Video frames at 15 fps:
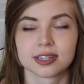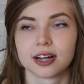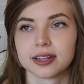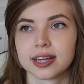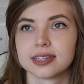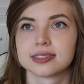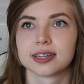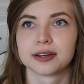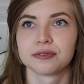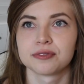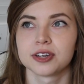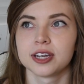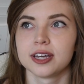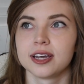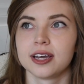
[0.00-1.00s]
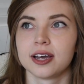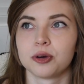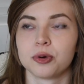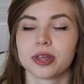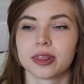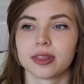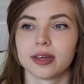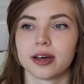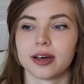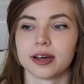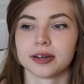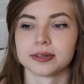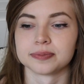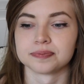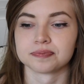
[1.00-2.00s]
and all that stuff with
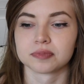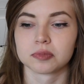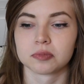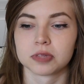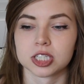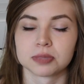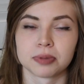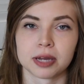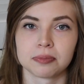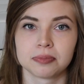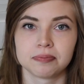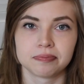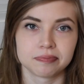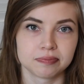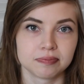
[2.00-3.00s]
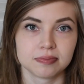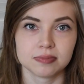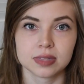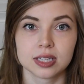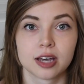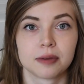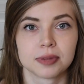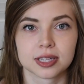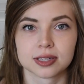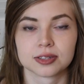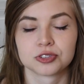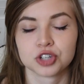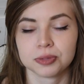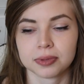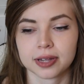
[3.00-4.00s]
just by coming to the
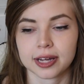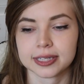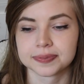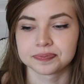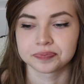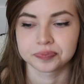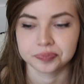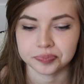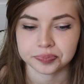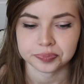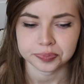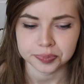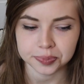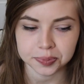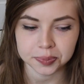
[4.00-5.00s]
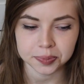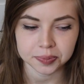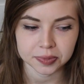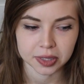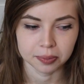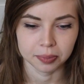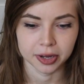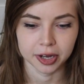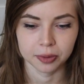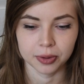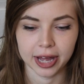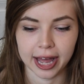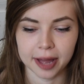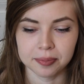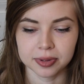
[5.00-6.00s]
stream a lot. But
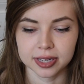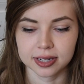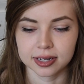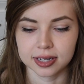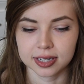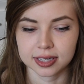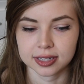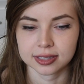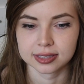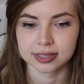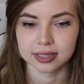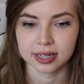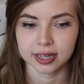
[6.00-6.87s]
what happened is